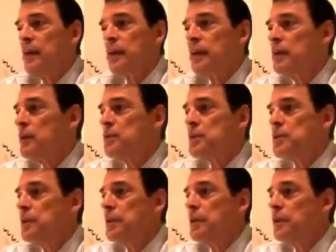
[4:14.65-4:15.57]
it
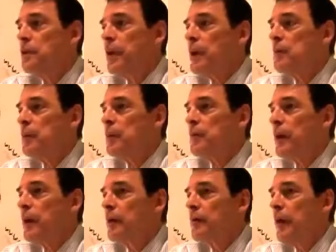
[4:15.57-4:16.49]
reduces an incredible
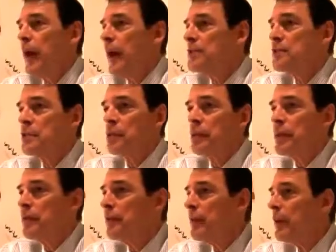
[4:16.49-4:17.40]
amount of acid
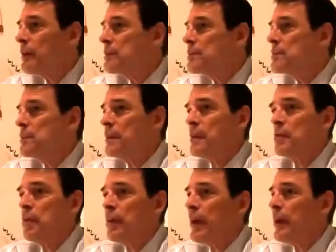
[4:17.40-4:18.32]
reflux,
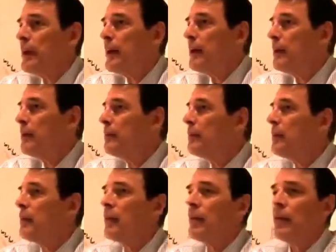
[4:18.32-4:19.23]

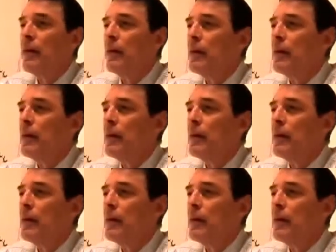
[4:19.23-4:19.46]
complaining,